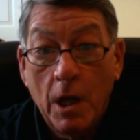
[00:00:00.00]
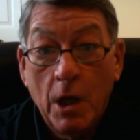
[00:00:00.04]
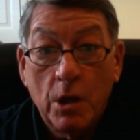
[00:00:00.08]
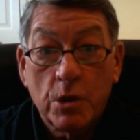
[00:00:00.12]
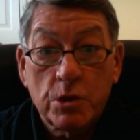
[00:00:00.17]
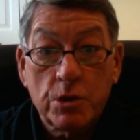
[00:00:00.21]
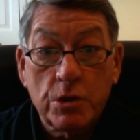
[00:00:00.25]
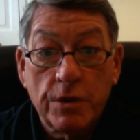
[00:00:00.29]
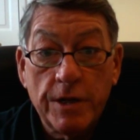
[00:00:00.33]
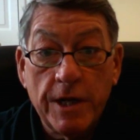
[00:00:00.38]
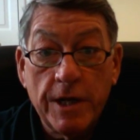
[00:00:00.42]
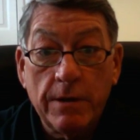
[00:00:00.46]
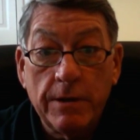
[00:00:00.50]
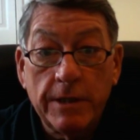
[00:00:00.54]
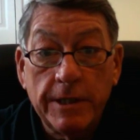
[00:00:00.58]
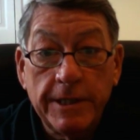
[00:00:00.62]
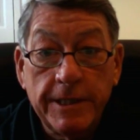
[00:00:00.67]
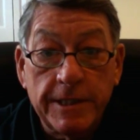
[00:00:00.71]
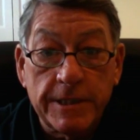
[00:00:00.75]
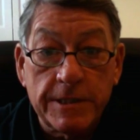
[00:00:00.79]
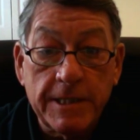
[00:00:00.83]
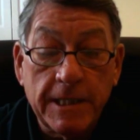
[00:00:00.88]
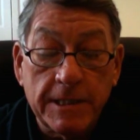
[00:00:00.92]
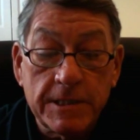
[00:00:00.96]
So there it
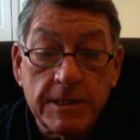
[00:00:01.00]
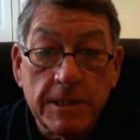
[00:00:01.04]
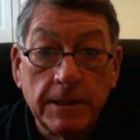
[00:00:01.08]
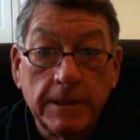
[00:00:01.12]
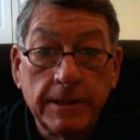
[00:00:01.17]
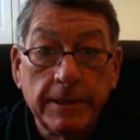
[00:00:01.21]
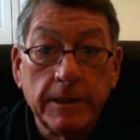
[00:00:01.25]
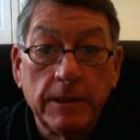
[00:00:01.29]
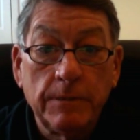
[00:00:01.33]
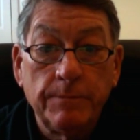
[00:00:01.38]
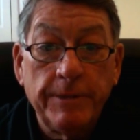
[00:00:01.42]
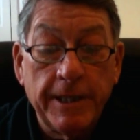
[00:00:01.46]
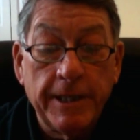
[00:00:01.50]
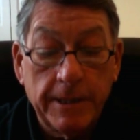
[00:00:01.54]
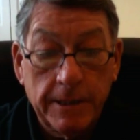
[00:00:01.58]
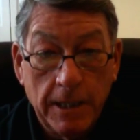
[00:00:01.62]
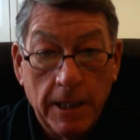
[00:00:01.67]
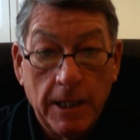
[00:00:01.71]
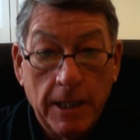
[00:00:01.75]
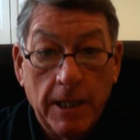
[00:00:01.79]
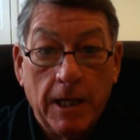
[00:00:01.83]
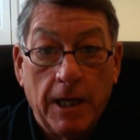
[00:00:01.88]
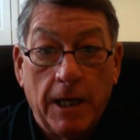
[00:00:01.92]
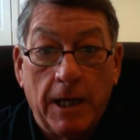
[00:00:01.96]
is. That's a little bit
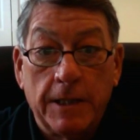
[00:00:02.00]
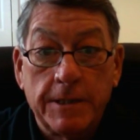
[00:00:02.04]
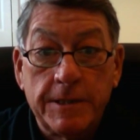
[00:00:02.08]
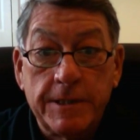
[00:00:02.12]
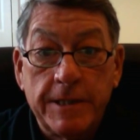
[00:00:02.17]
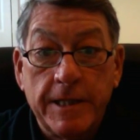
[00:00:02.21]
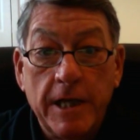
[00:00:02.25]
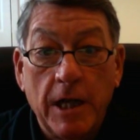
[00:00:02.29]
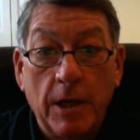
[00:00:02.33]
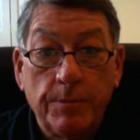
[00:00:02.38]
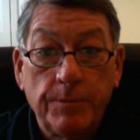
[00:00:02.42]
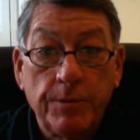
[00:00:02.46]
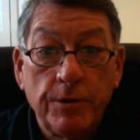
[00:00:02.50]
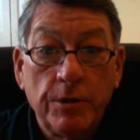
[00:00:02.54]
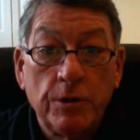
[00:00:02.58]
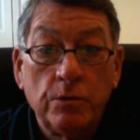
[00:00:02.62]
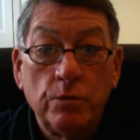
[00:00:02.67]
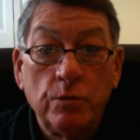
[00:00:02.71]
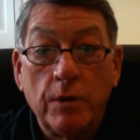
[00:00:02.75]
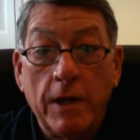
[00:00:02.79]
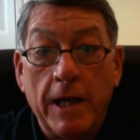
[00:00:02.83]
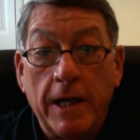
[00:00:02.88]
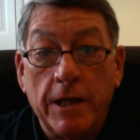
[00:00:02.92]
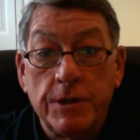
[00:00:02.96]
to help
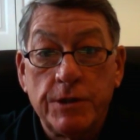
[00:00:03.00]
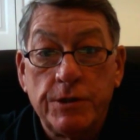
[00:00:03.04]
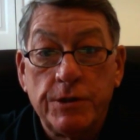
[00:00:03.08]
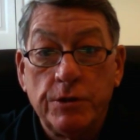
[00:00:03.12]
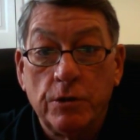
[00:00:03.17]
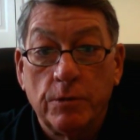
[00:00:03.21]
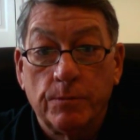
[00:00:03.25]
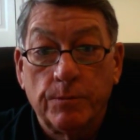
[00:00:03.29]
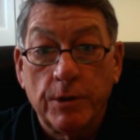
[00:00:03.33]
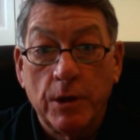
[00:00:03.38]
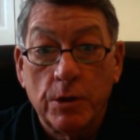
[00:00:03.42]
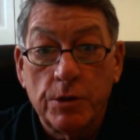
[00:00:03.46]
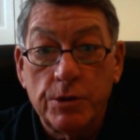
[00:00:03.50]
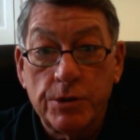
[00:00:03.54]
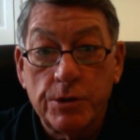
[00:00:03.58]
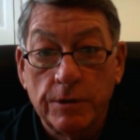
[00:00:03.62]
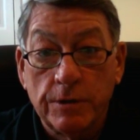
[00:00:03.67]
you as you approach